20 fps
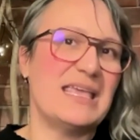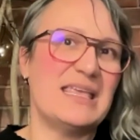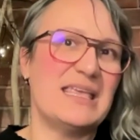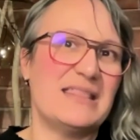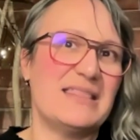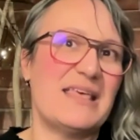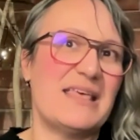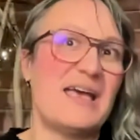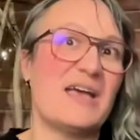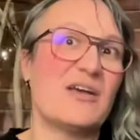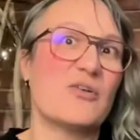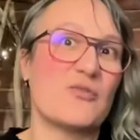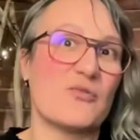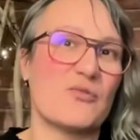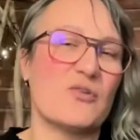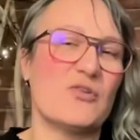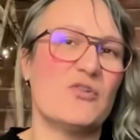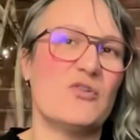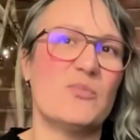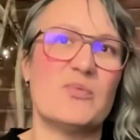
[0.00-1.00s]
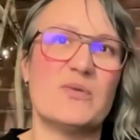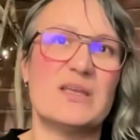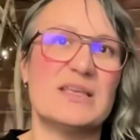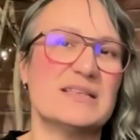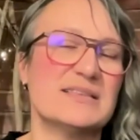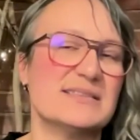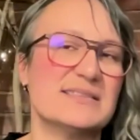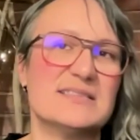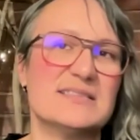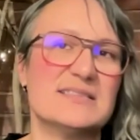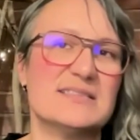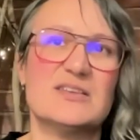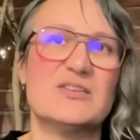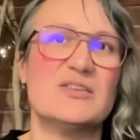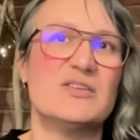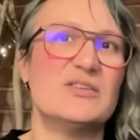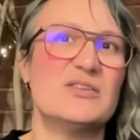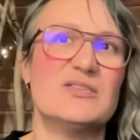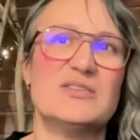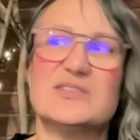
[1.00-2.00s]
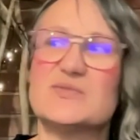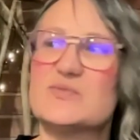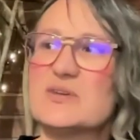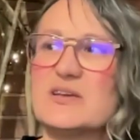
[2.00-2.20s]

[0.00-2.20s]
in that group is huge.